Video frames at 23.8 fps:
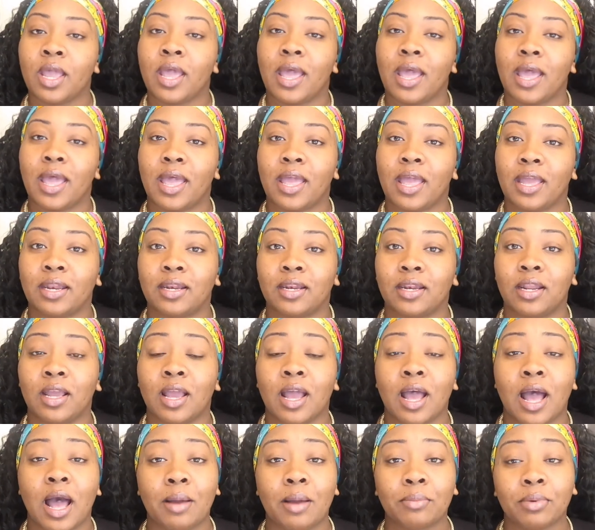and
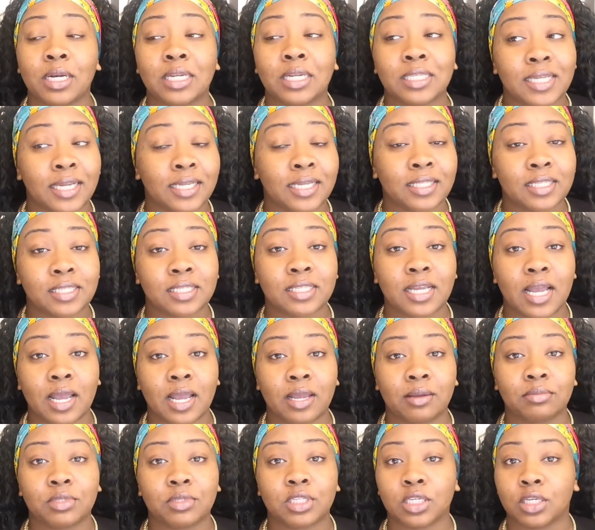I'm going to take this
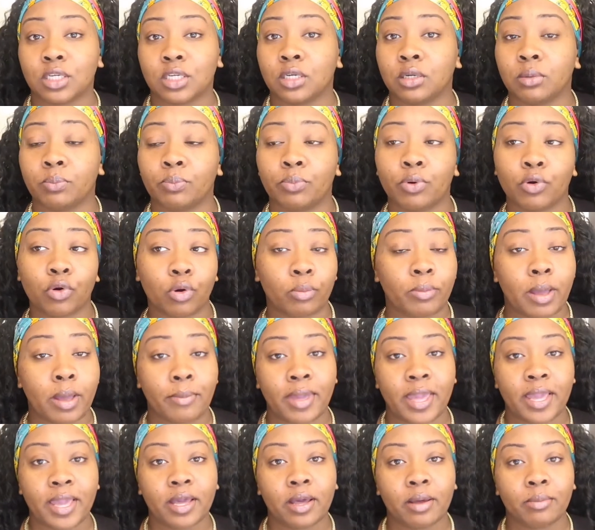time to put on my
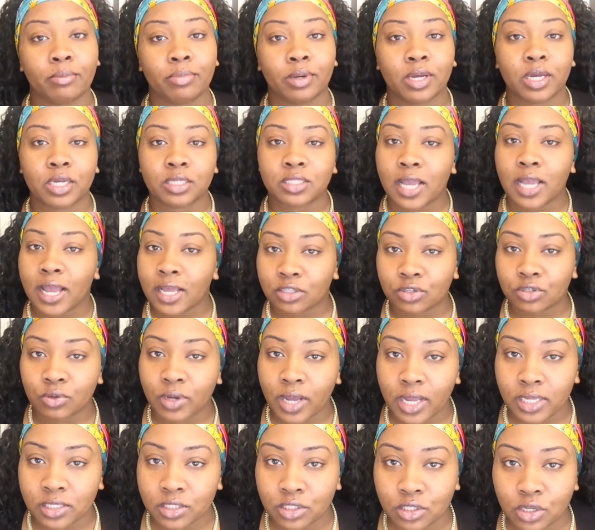makeup because as you
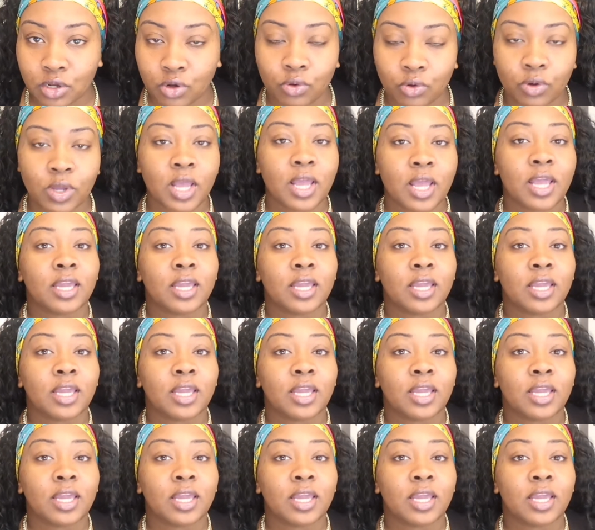guys know,